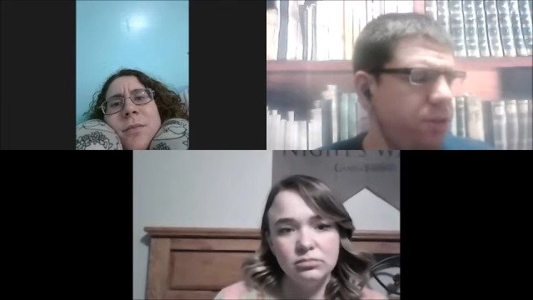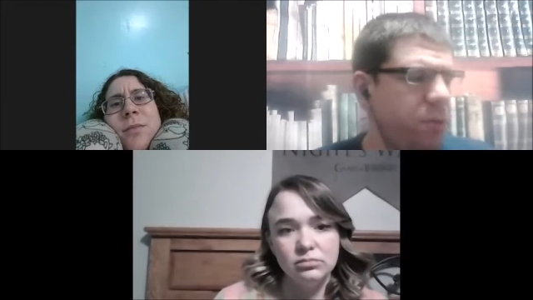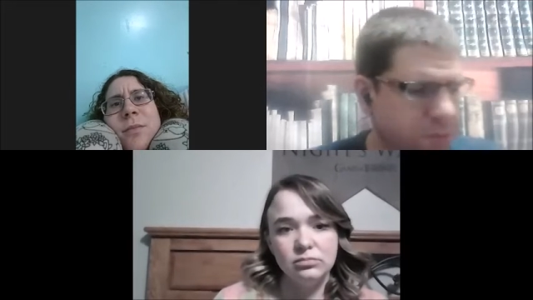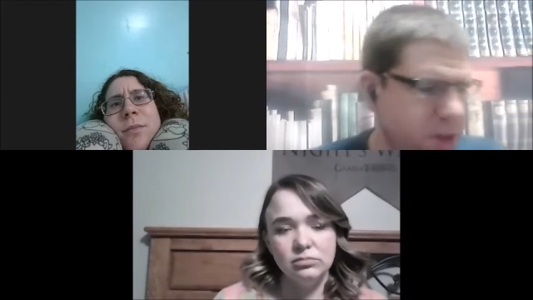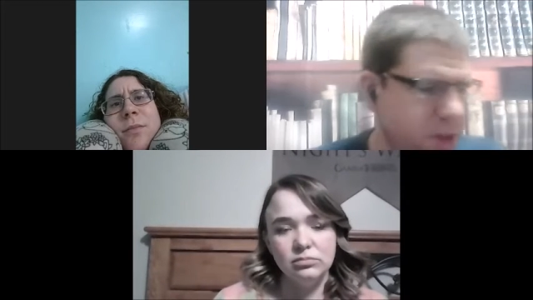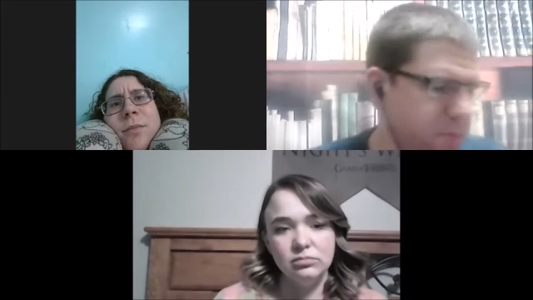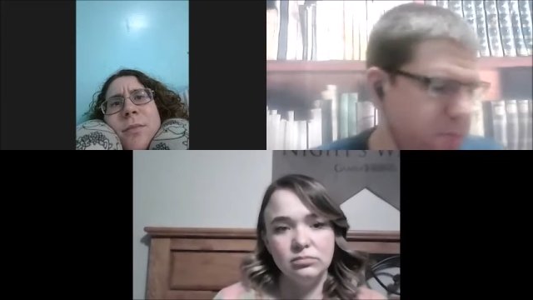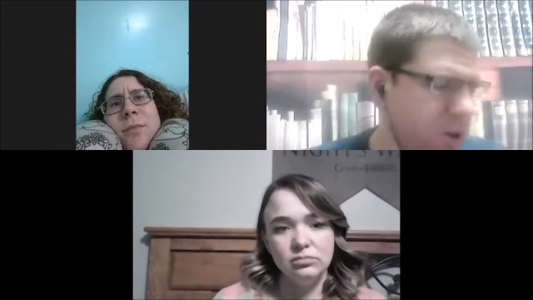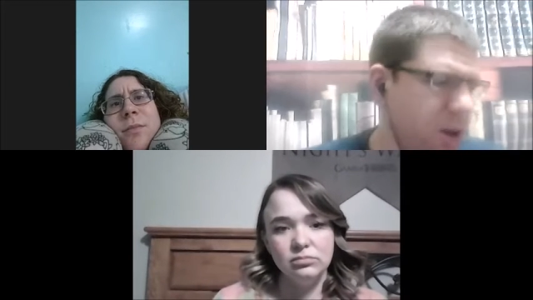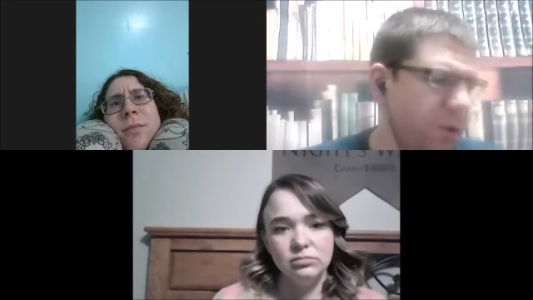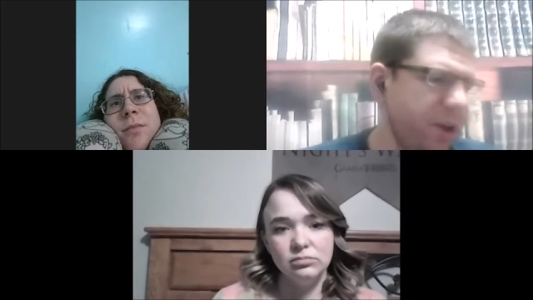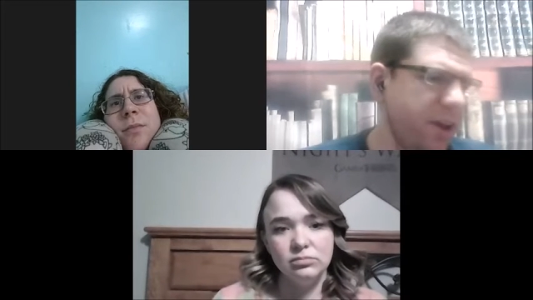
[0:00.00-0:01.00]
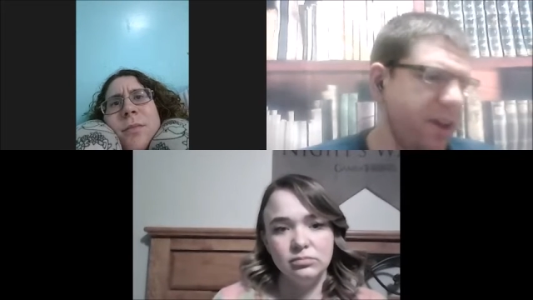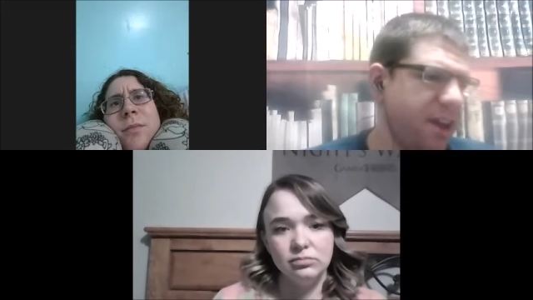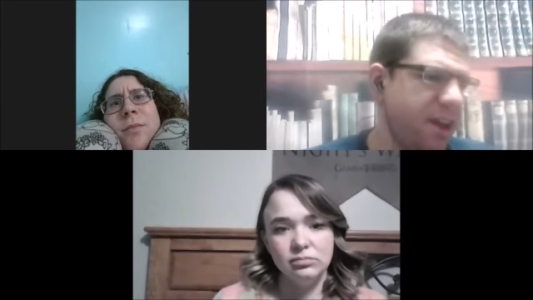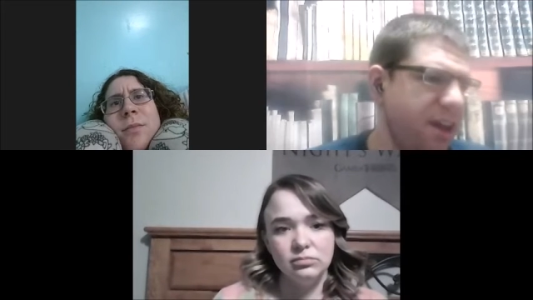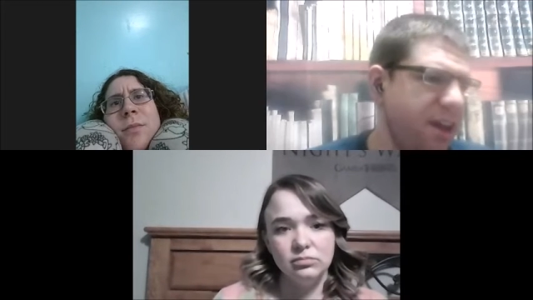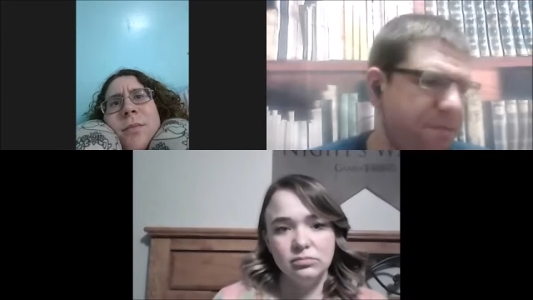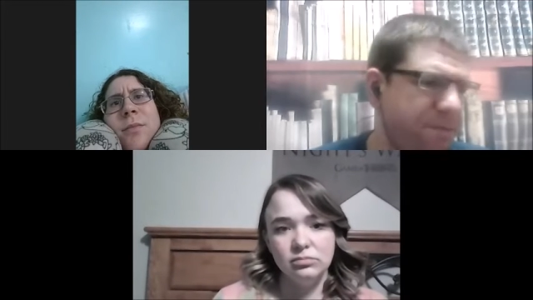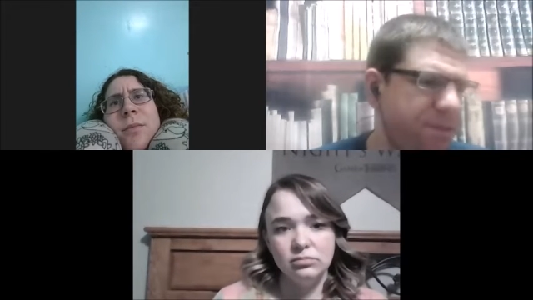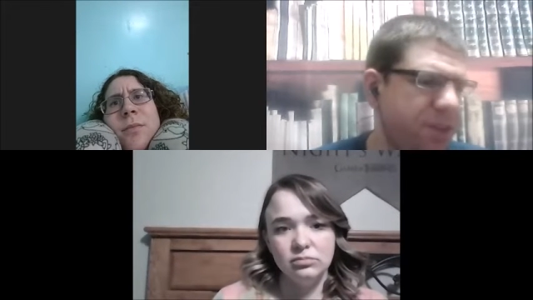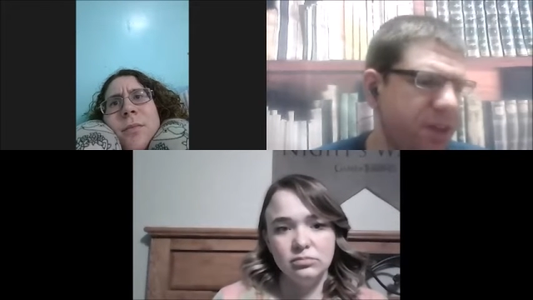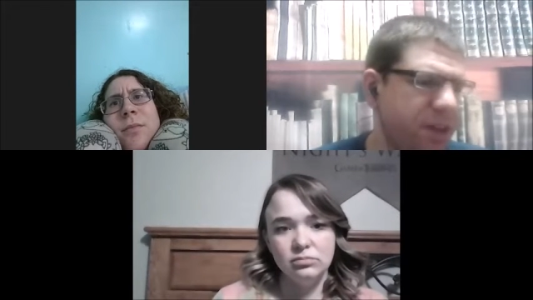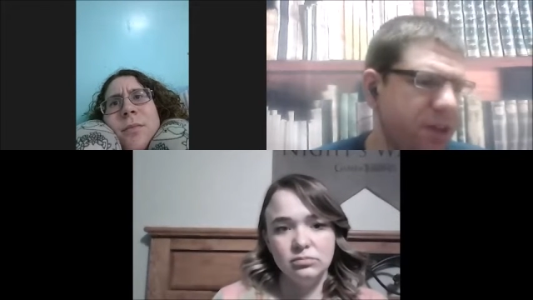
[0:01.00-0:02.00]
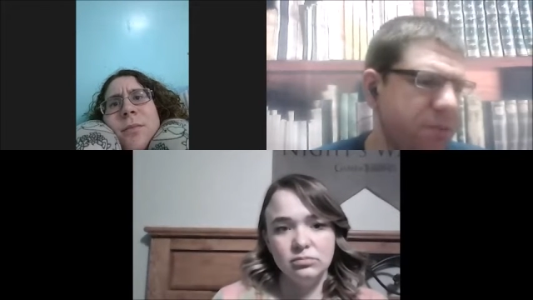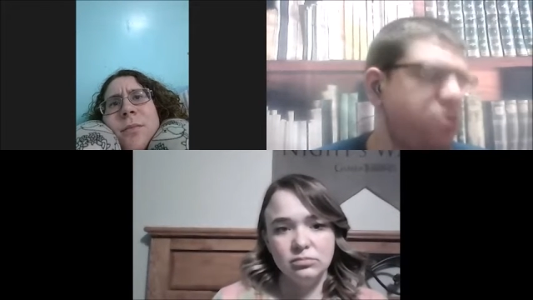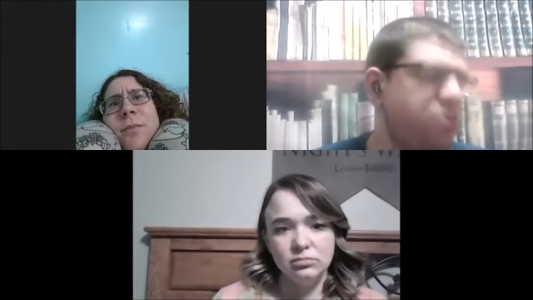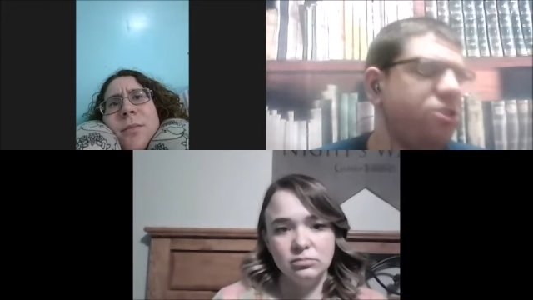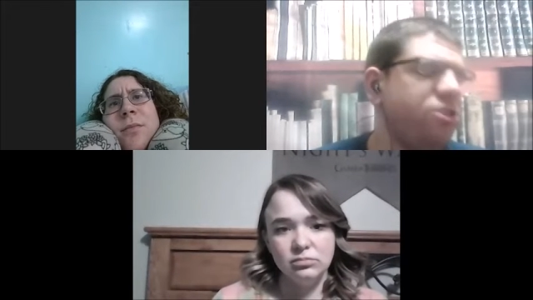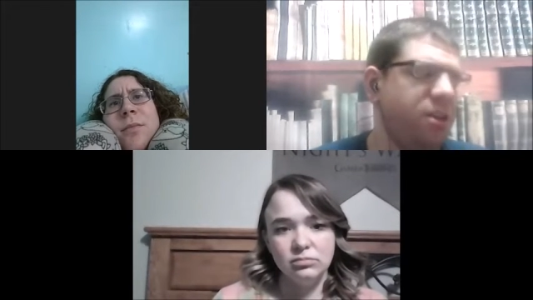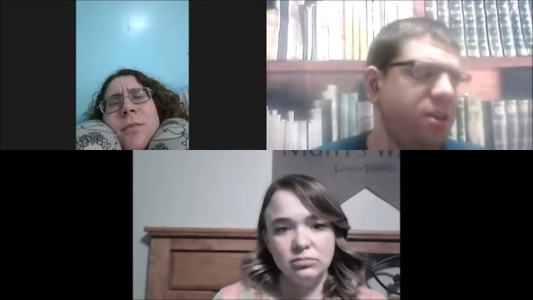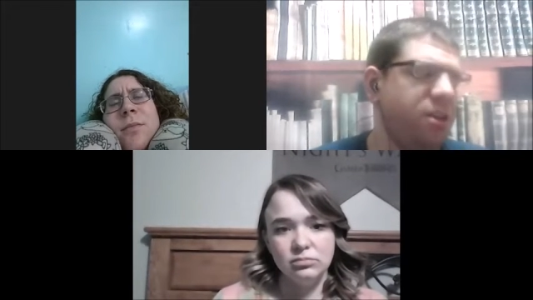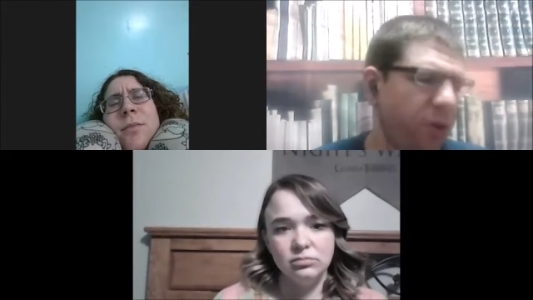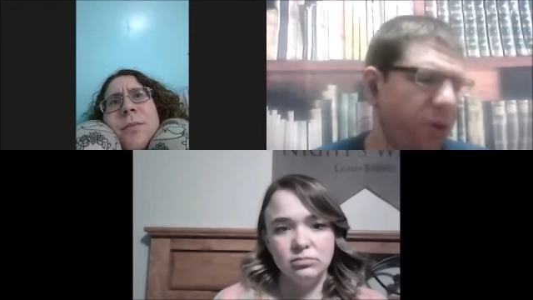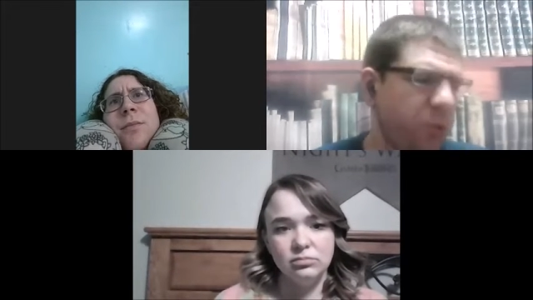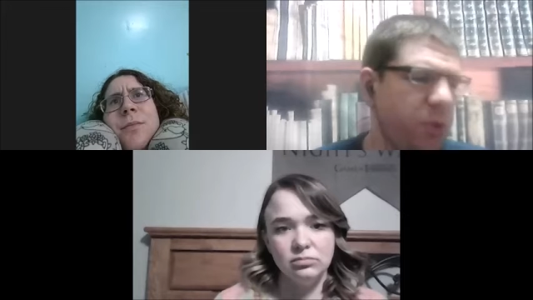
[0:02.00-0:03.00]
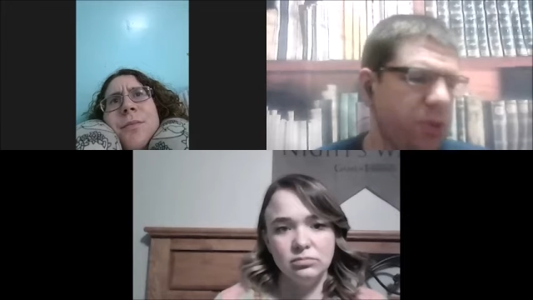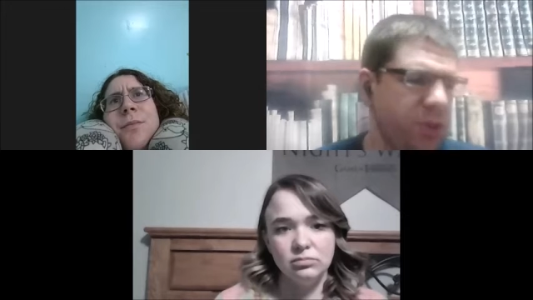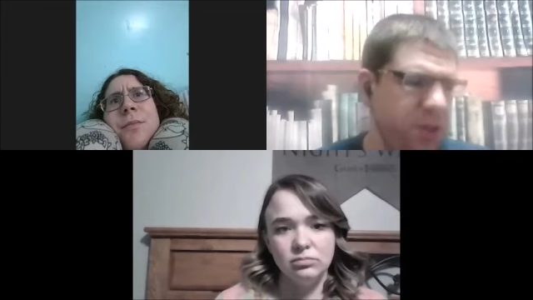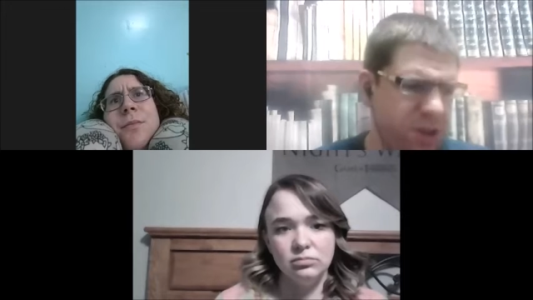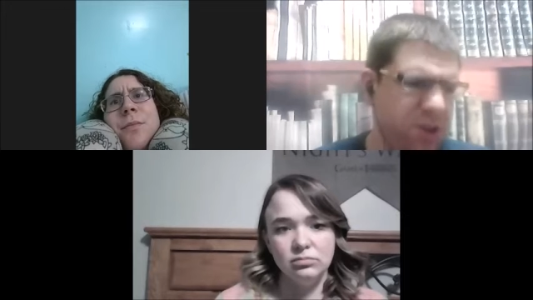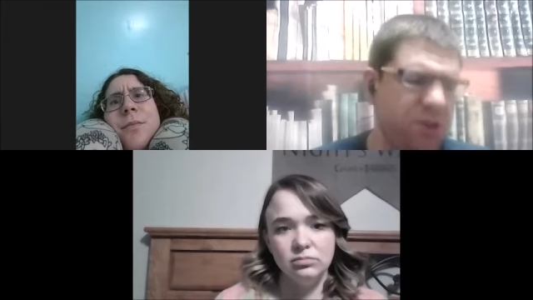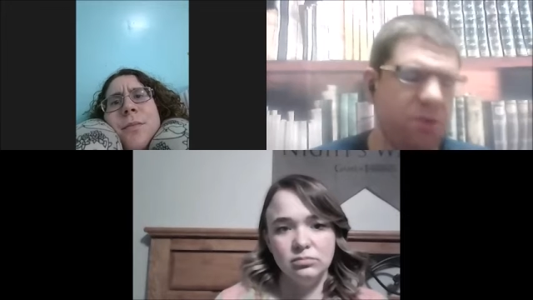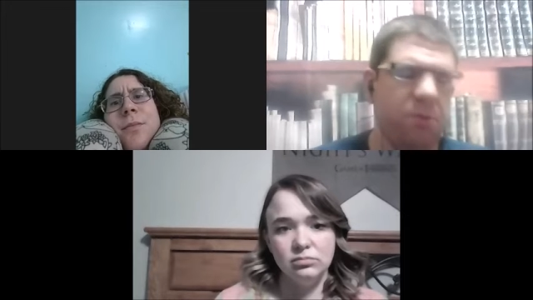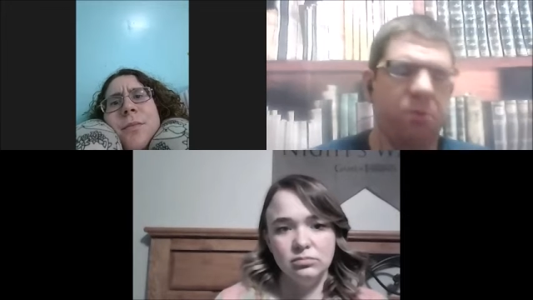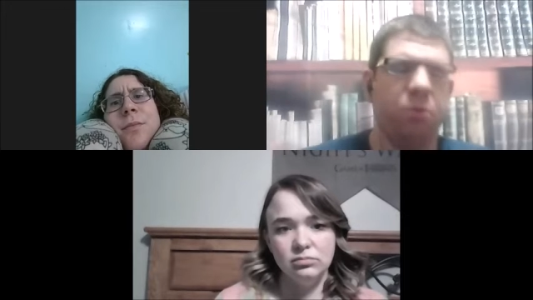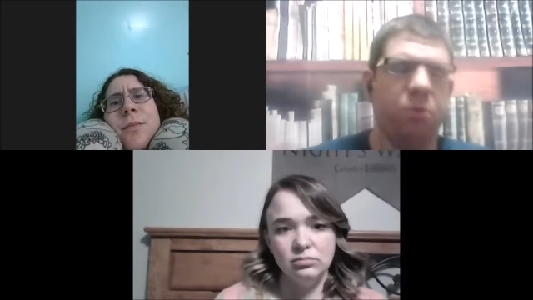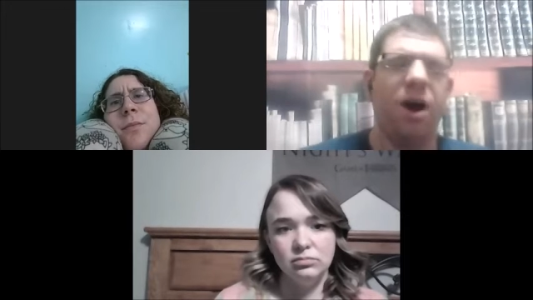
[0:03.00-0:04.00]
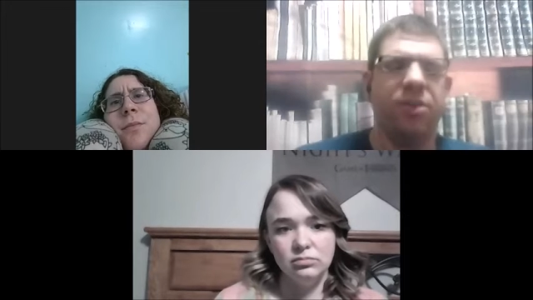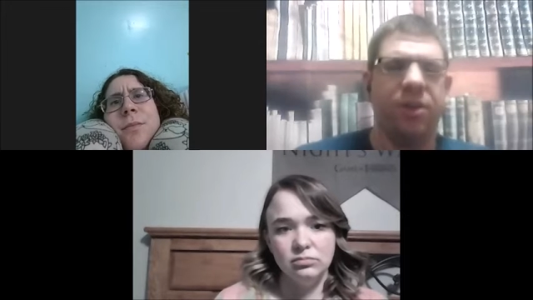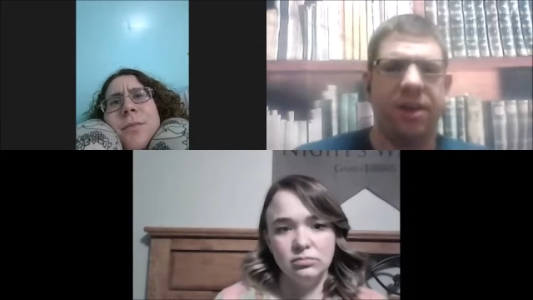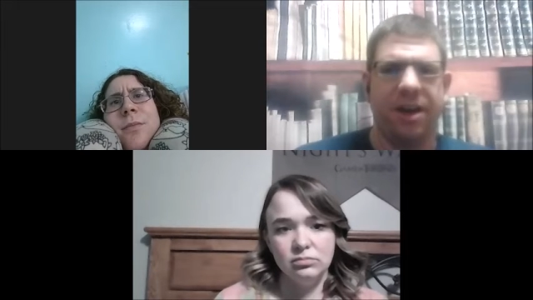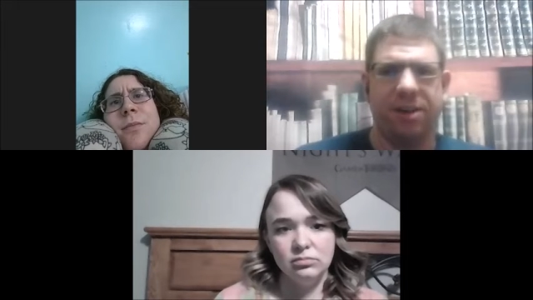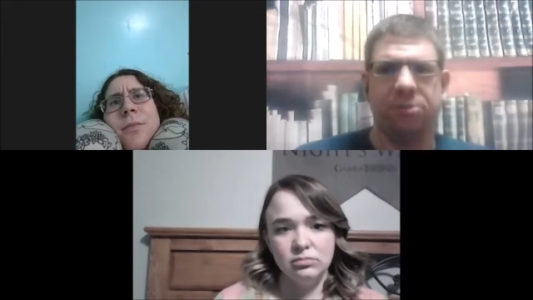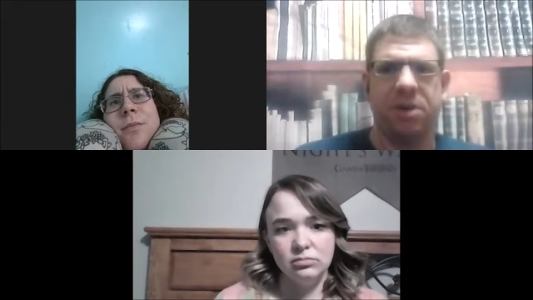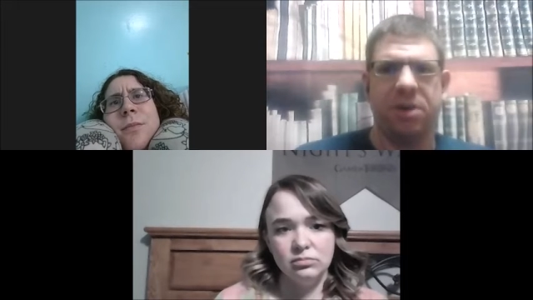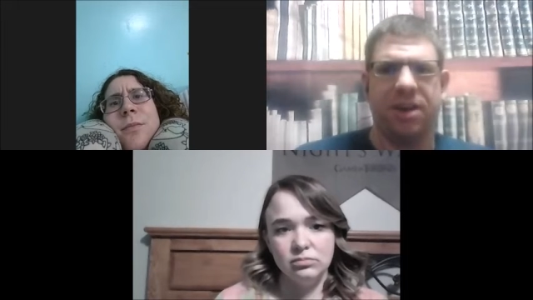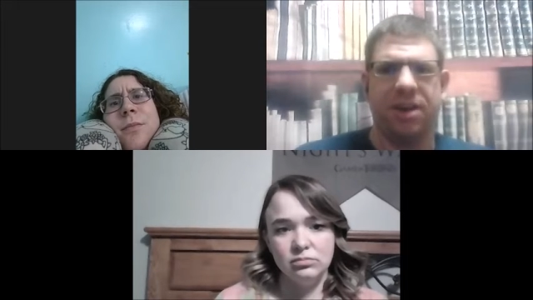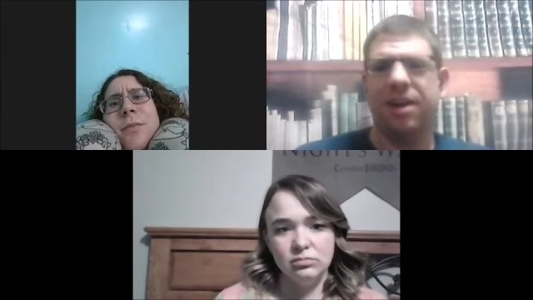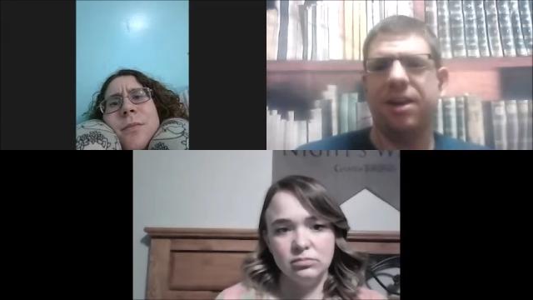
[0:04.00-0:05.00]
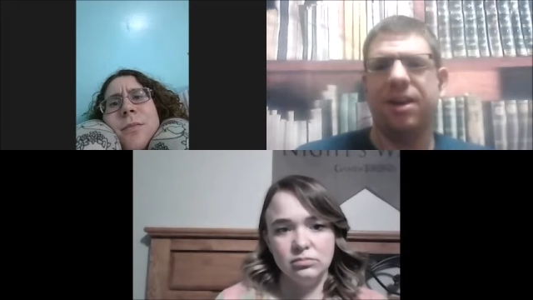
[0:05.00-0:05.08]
Speaker 1: to keep going. I have the second book within Y: The Last Man.